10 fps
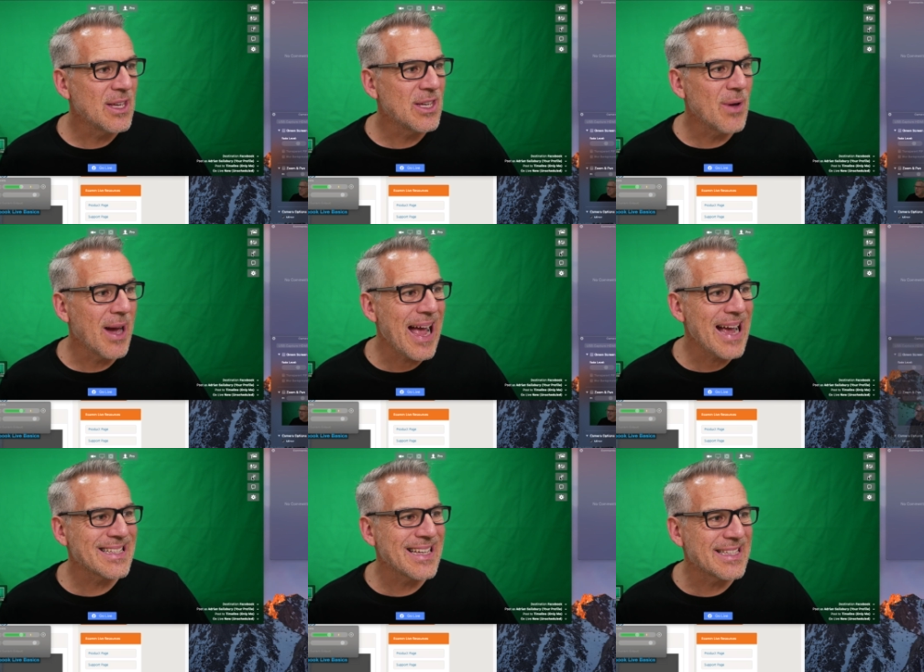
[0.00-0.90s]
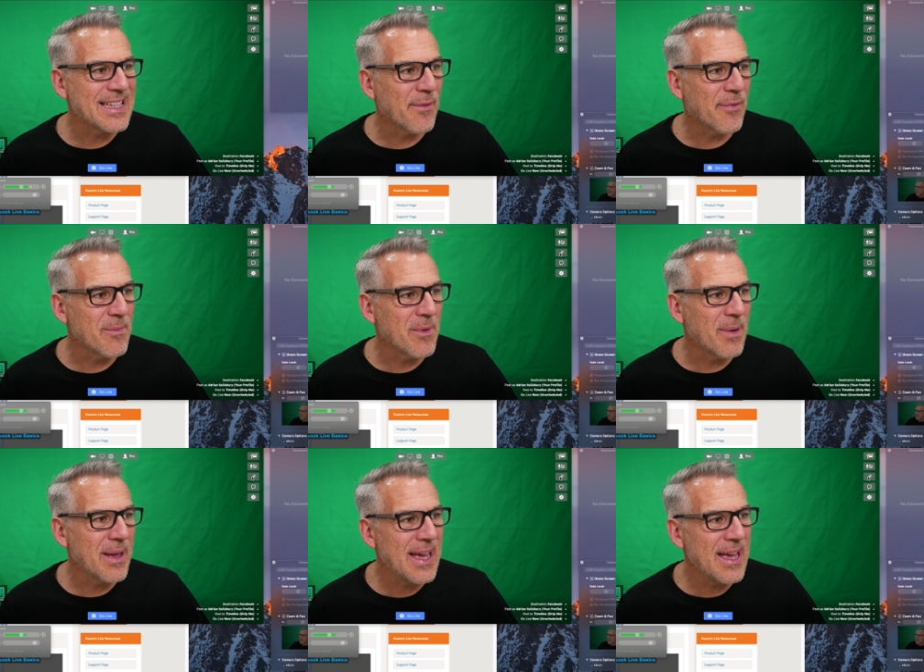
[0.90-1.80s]
You access it from
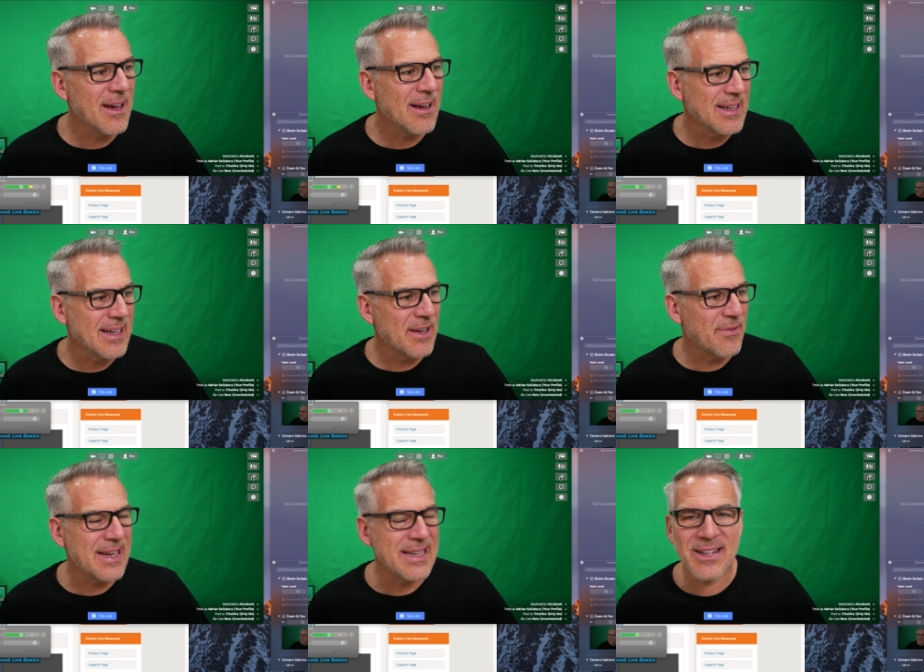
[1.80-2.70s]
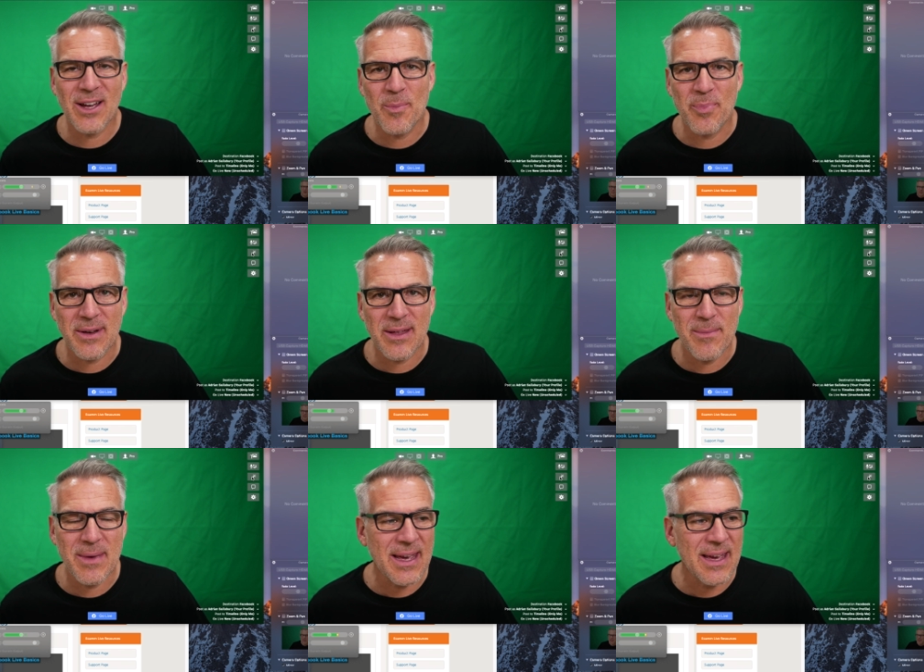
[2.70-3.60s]
up here if it isn't open at
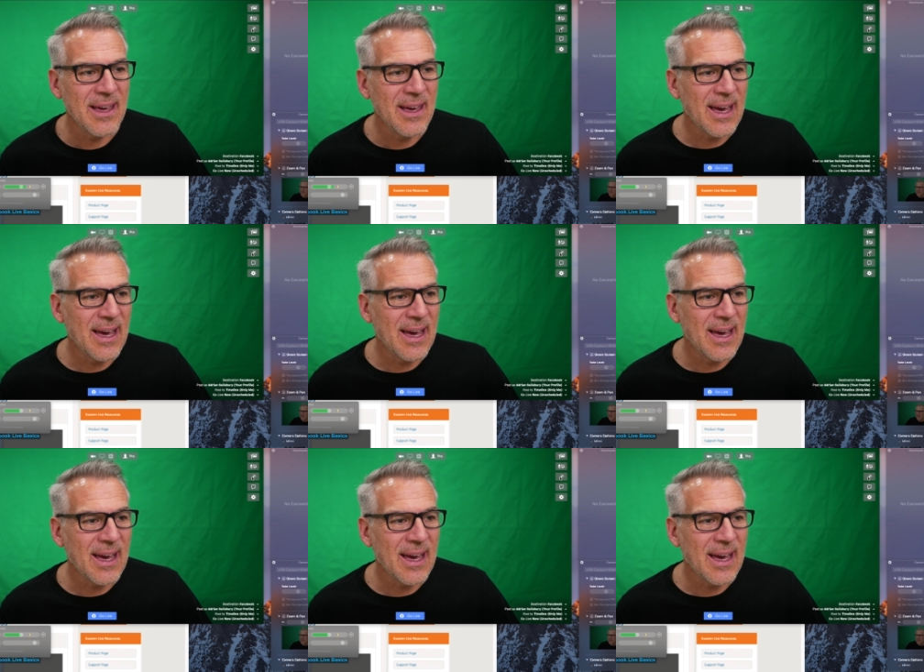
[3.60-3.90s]
the minute